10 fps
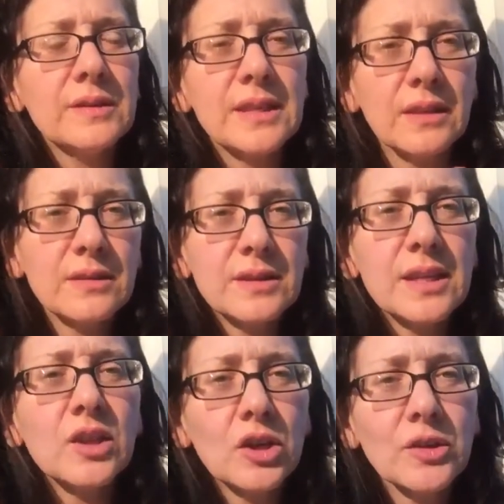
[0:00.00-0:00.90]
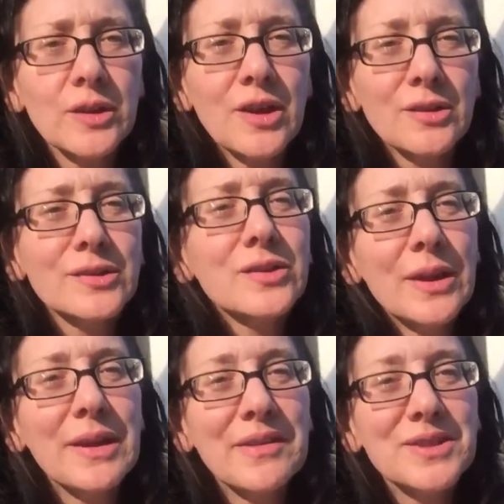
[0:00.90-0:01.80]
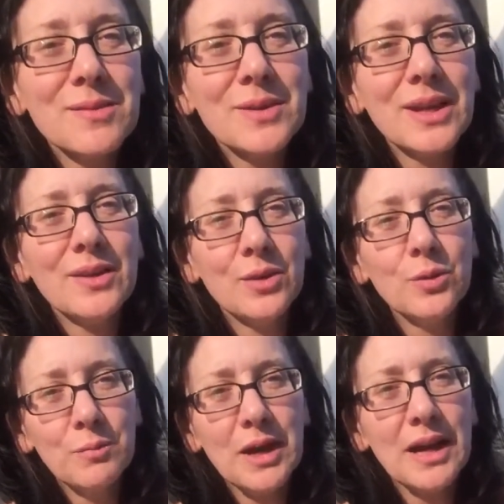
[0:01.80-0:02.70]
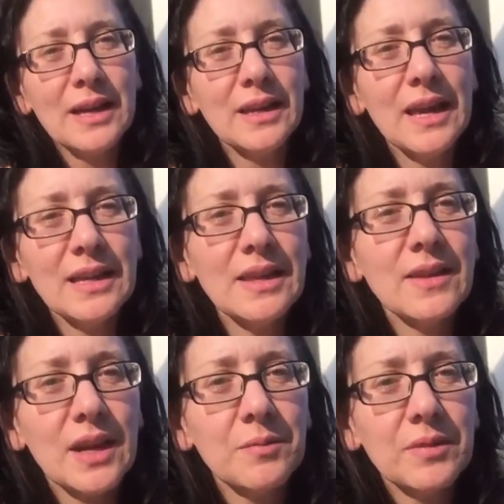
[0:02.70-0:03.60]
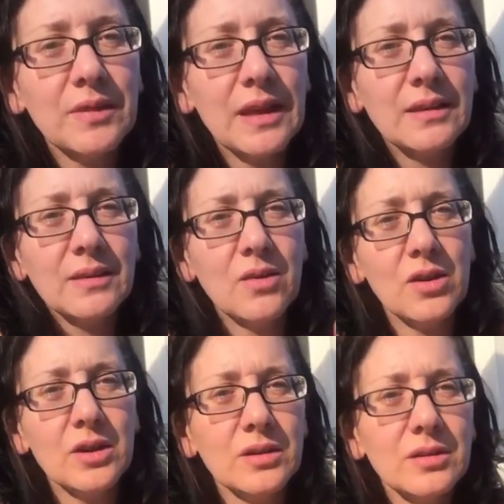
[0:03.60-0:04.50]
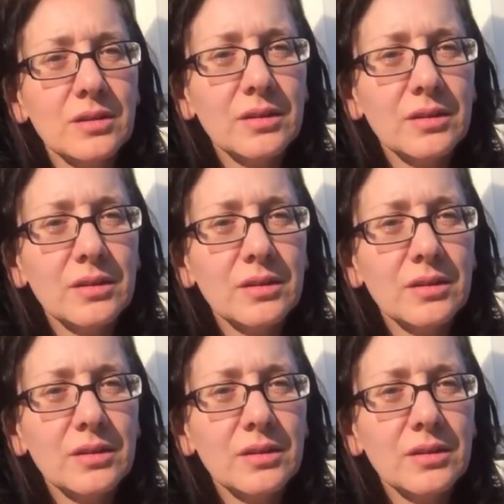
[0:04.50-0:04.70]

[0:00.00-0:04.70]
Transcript: sell, sell her the culls. So now I have somebody who will buy any that, I, that are